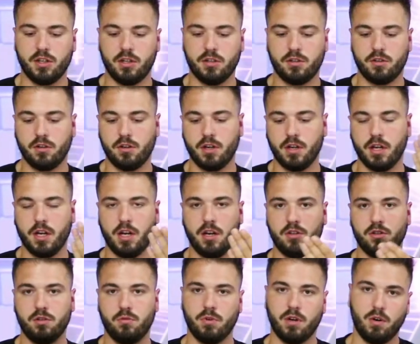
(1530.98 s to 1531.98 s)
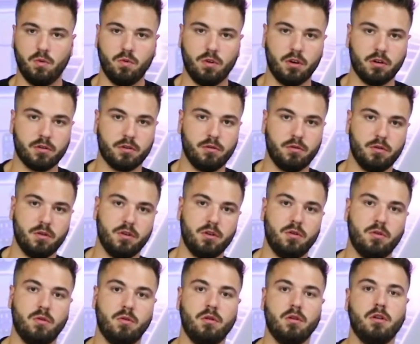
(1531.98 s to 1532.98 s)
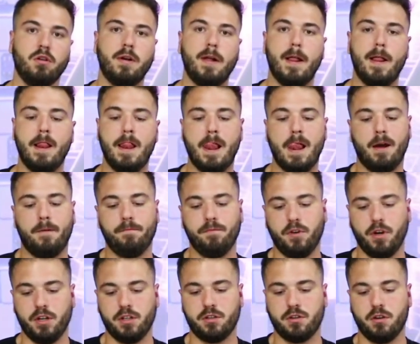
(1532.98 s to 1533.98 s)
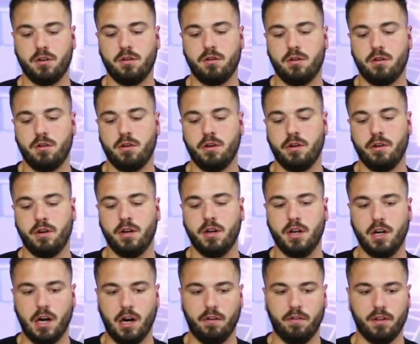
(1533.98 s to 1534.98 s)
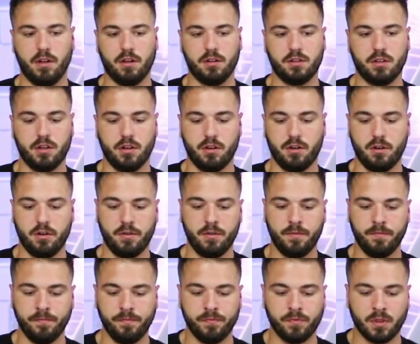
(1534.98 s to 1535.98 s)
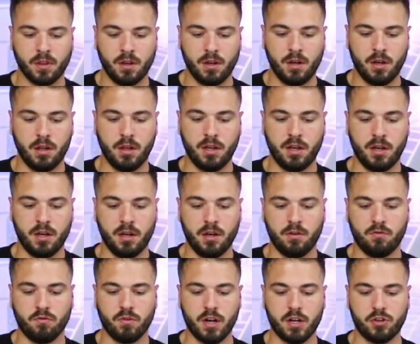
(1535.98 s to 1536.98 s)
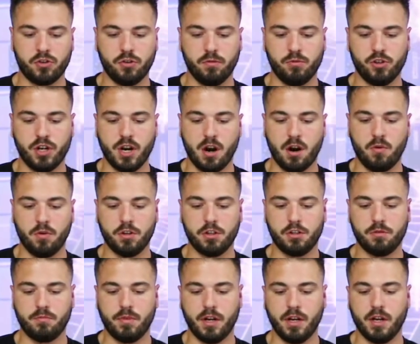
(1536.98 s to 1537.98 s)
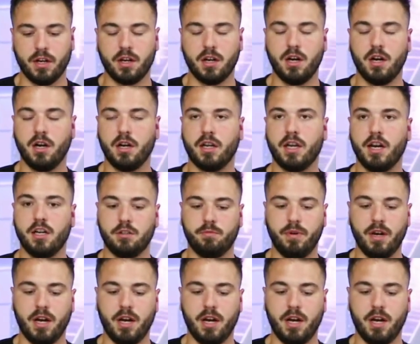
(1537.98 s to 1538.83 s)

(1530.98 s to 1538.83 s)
sensor. Again, so when I walk through the door, lights turn on, everything's good. And then restroom shower, which is my guest